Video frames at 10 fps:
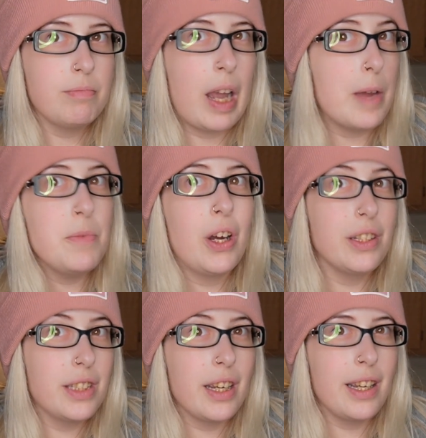I'm
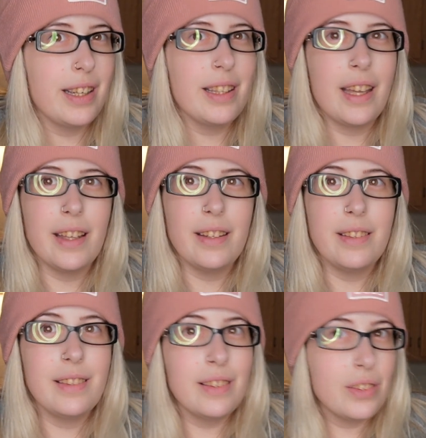not saying that
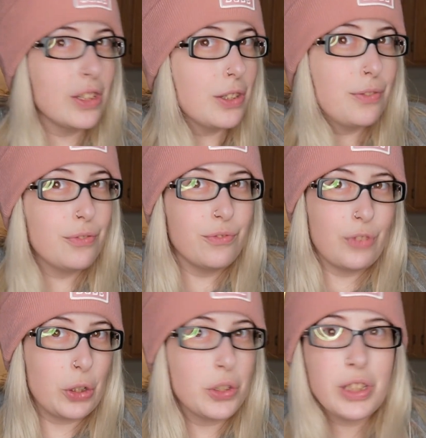the
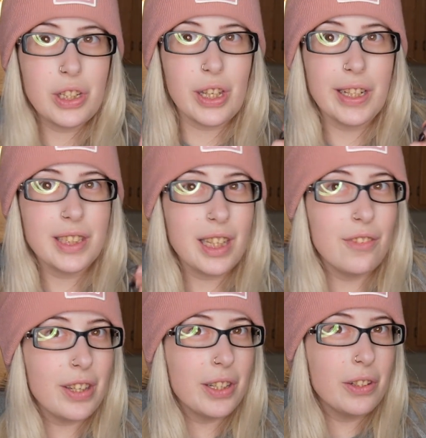first
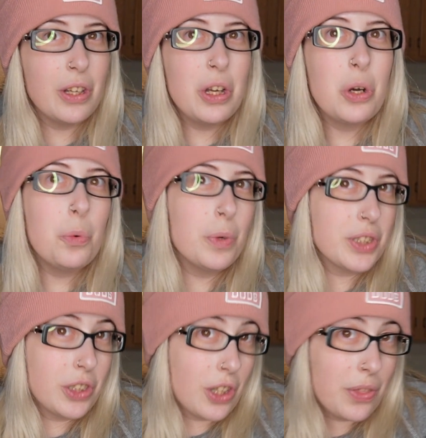Thanksgiving was
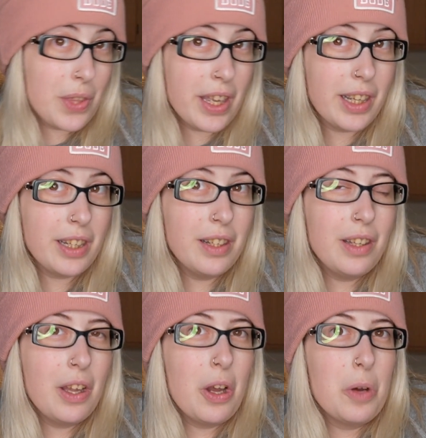a good thing,
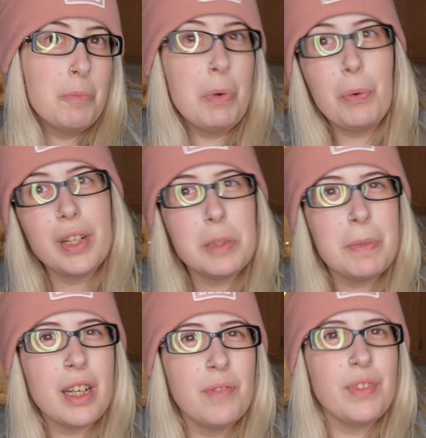but what it's
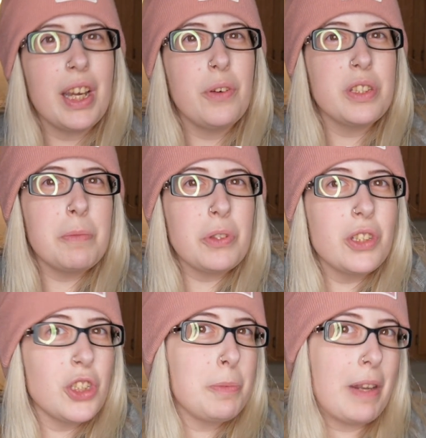become now is mostly
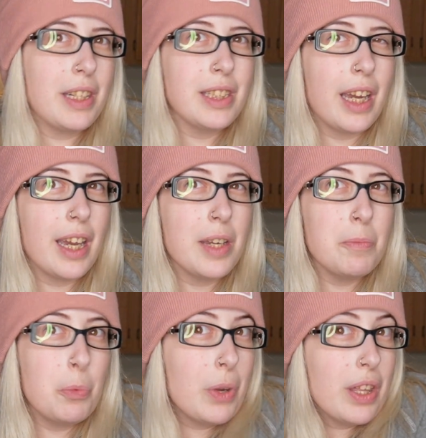just spending
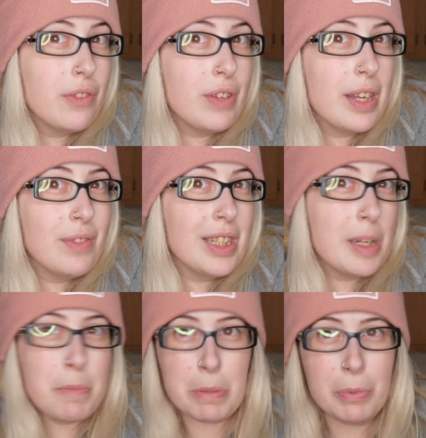time with family
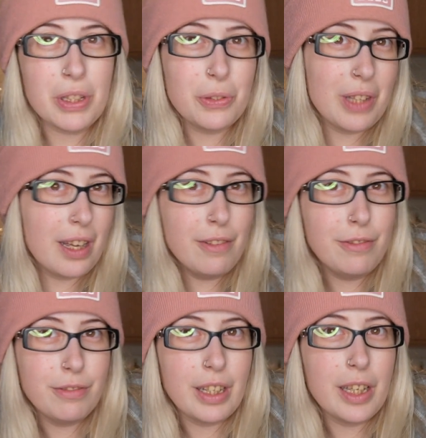and people that you
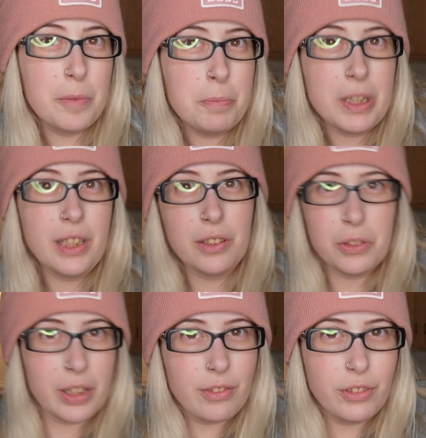love and being
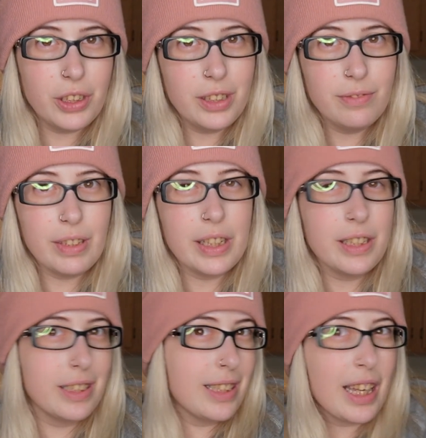grateful, and
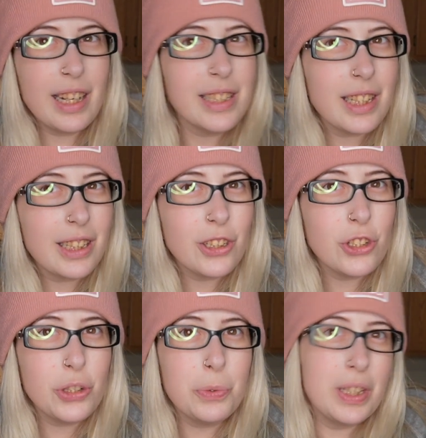it kind of has nothing to
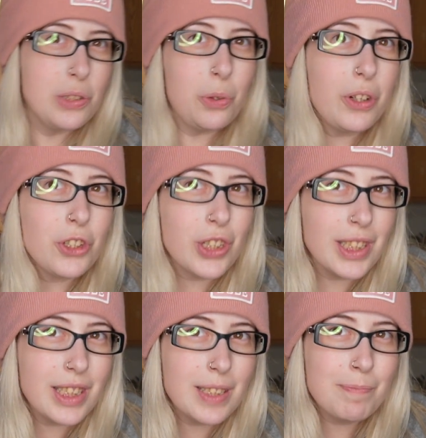do with its
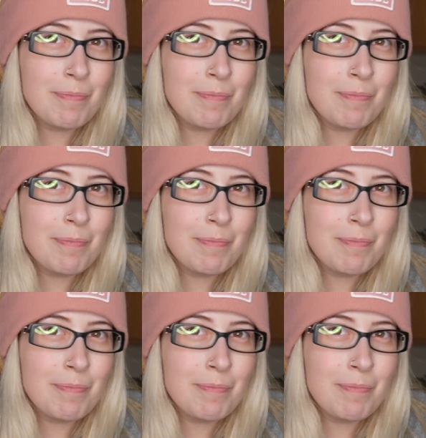origins.